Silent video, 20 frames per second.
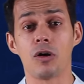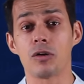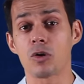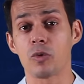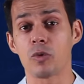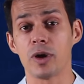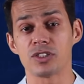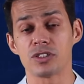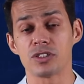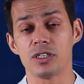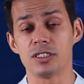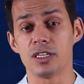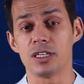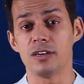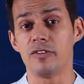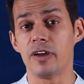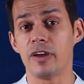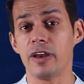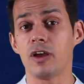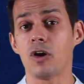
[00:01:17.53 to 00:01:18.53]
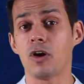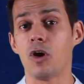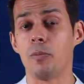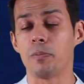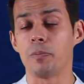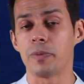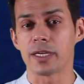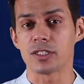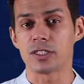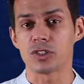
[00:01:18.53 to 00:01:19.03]
or questions in very
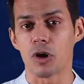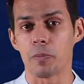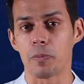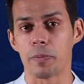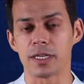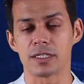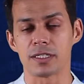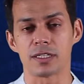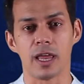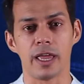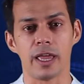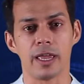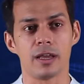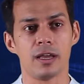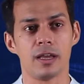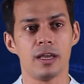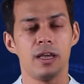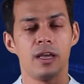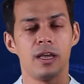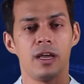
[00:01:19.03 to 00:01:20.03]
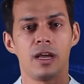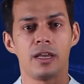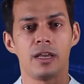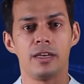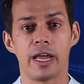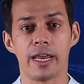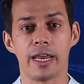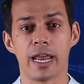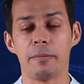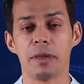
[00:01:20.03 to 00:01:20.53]
complex topics like
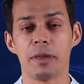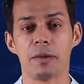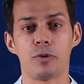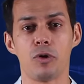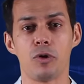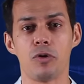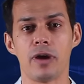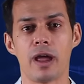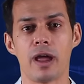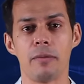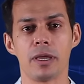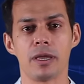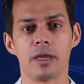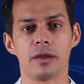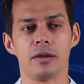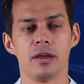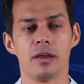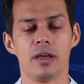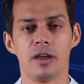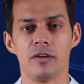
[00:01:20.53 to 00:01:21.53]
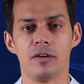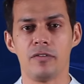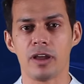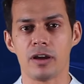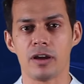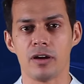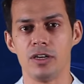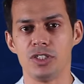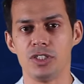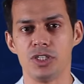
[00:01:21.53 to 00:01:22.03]
dynamic programming,
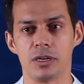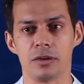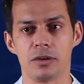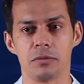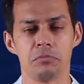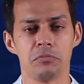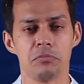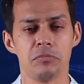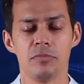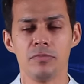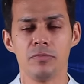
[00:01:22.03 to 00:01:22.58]
recursion.